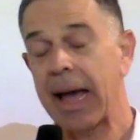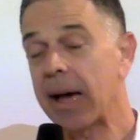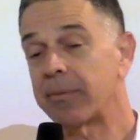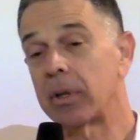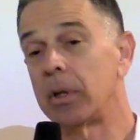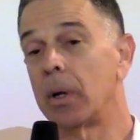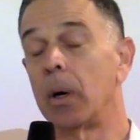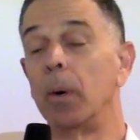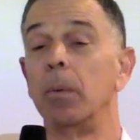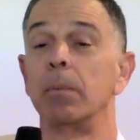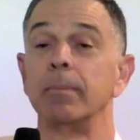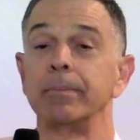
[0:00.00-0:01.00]
haven't,
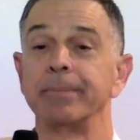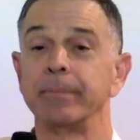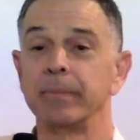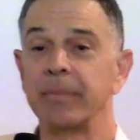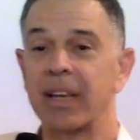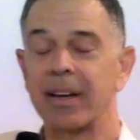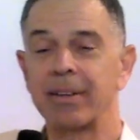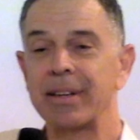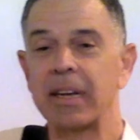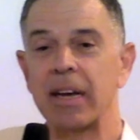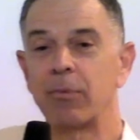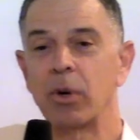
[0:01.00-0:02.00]
no. And I didn't
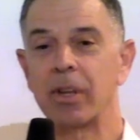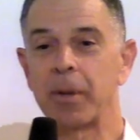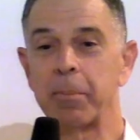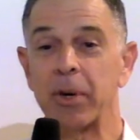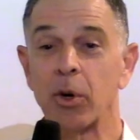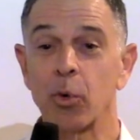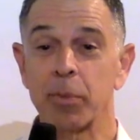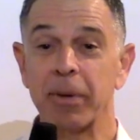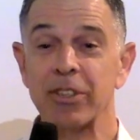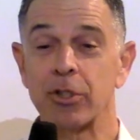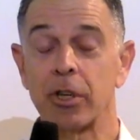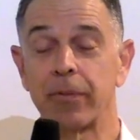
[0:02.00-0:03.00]
have one in the mirror with
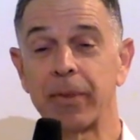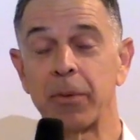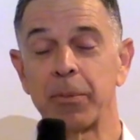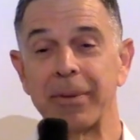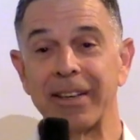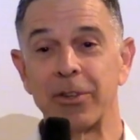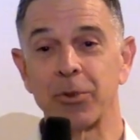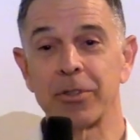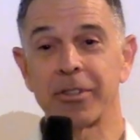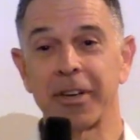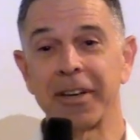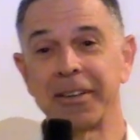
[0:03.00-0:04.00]
myself. That would be
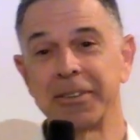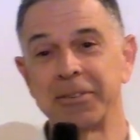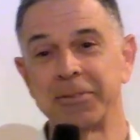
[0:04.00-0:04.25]
interesting.